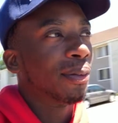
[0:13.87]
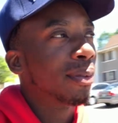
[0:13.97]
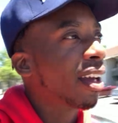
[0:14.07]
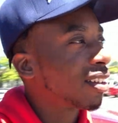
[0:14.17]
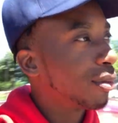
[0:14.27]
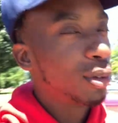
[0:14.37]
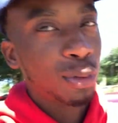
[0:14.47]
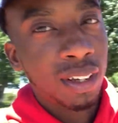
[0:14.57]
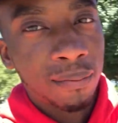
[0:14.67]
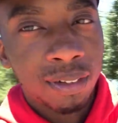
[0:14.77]
We got some new
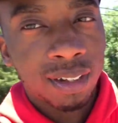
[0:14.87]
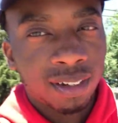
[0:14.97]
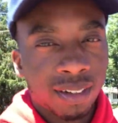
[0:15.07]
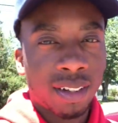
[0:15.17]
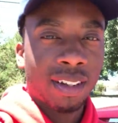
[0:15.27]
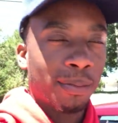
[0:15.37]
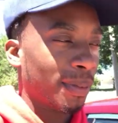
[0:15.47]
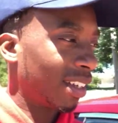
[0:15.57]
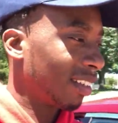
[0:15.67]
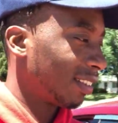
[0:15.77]
heat for y'all today,
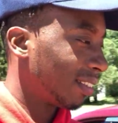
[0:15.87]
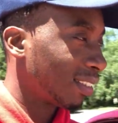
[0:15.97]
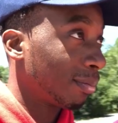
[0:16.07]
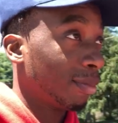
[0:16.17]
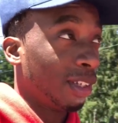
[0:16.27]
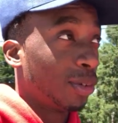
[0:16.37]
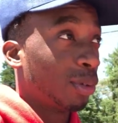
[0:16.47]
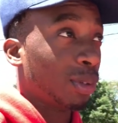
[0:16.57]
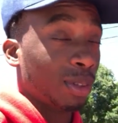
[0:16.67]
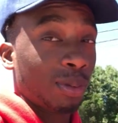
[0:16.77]
man. Some
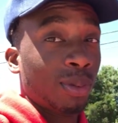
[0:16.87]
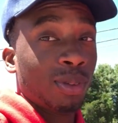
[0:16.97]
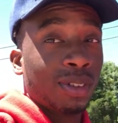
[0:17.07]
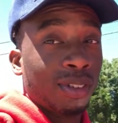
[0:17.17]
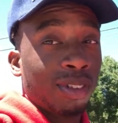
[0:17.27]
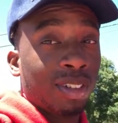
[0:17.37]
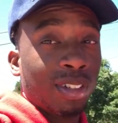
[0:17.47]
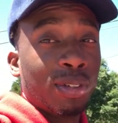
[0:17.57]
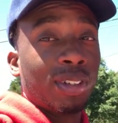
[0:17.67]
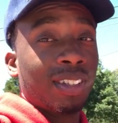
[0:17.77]
literal,
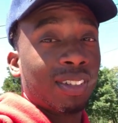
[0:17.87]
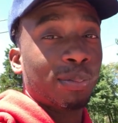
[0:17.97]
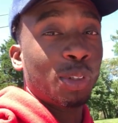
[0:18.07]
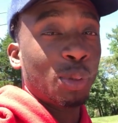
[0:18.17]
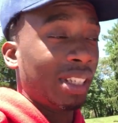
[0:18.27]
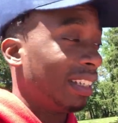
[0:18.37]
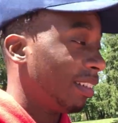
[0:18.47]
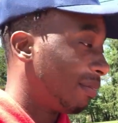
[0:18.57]
literally some new heat.